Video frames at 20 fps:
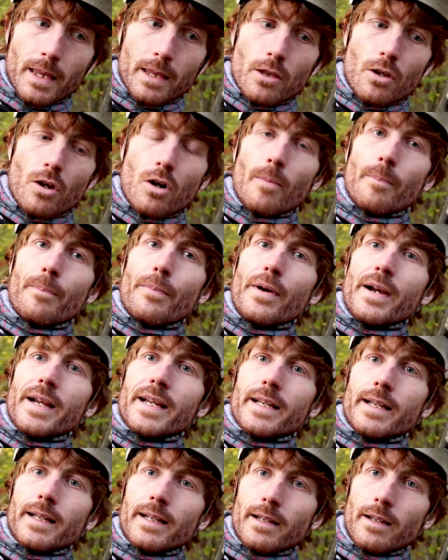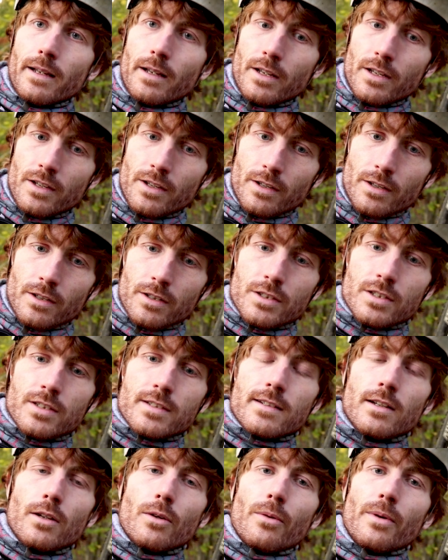not braking,
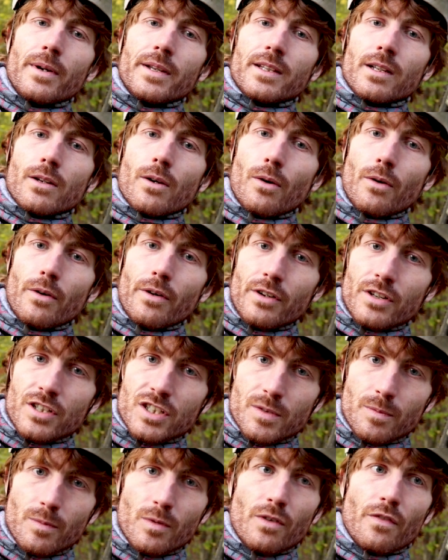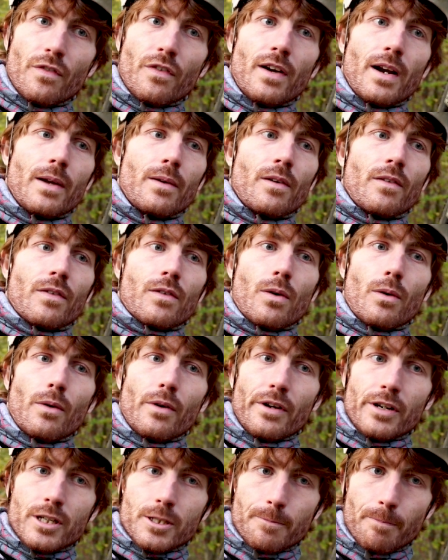slower into corners, smoother out of
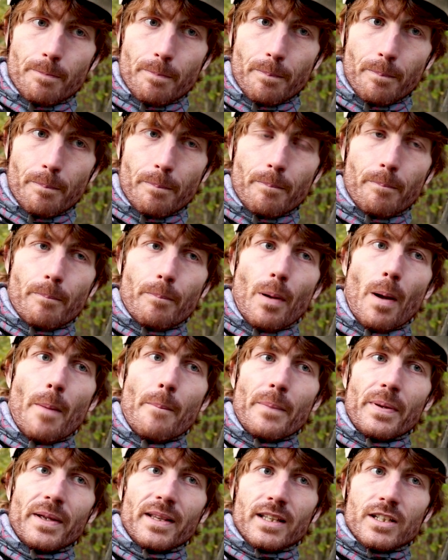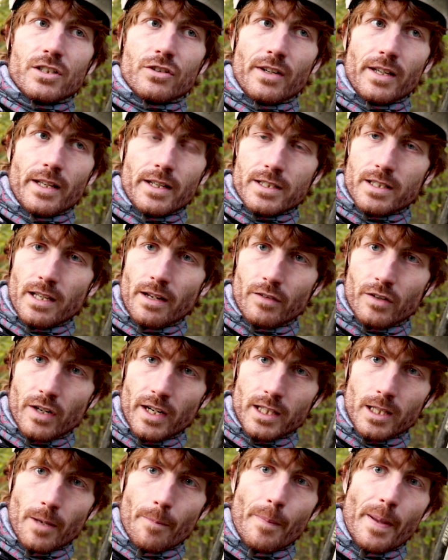corners, pumping the trail instead of
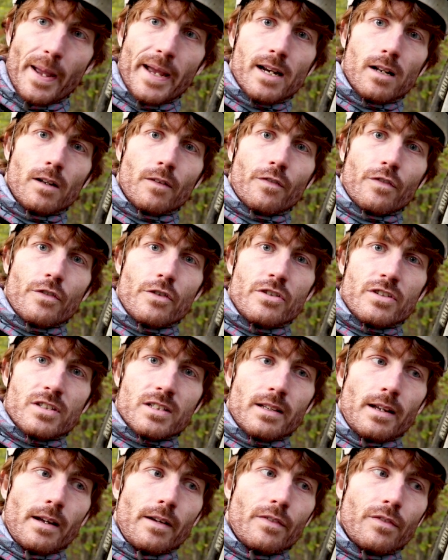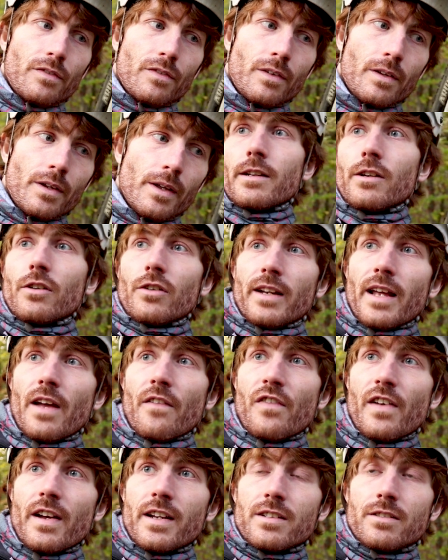trying to pedal through stuff. You're going to
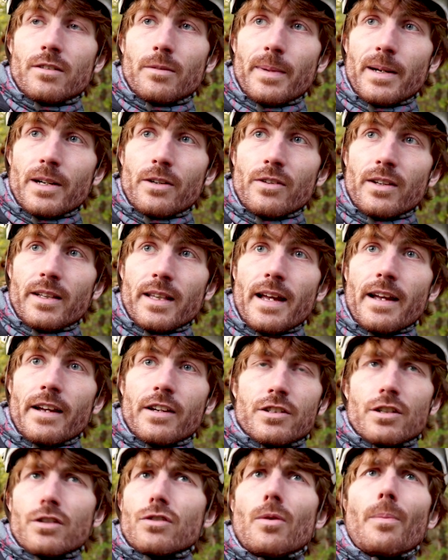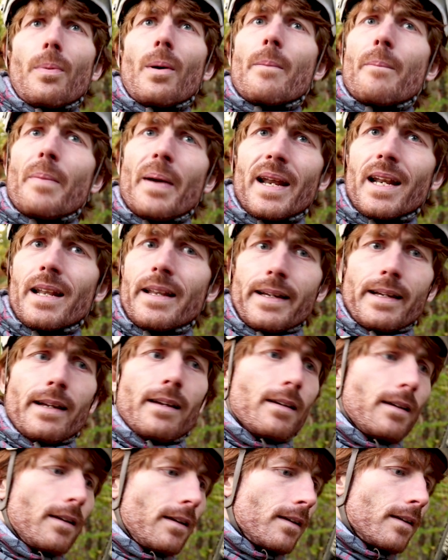get faster by doing that because there's no point pedaling.
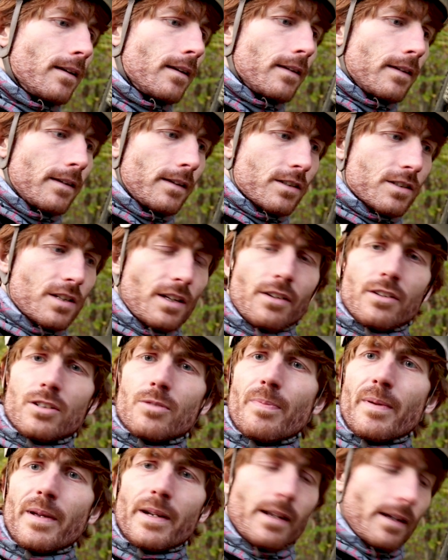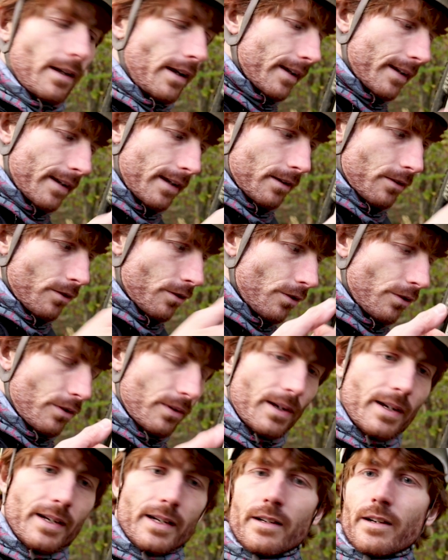Single speed. I can't go
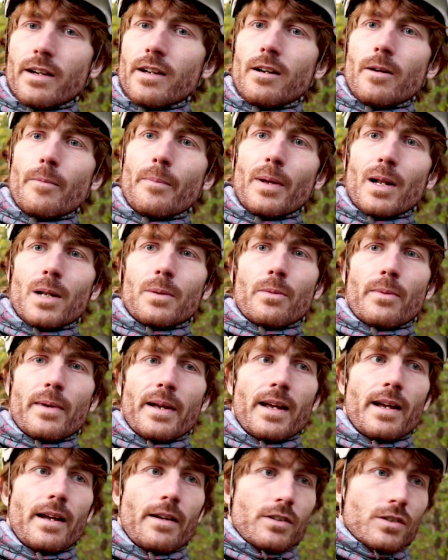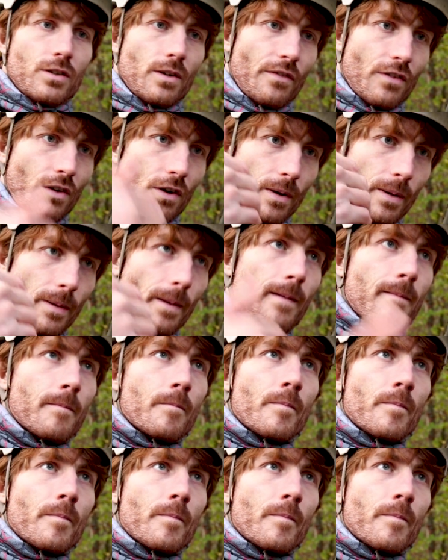to higher gear and pedal my way out, so I've got to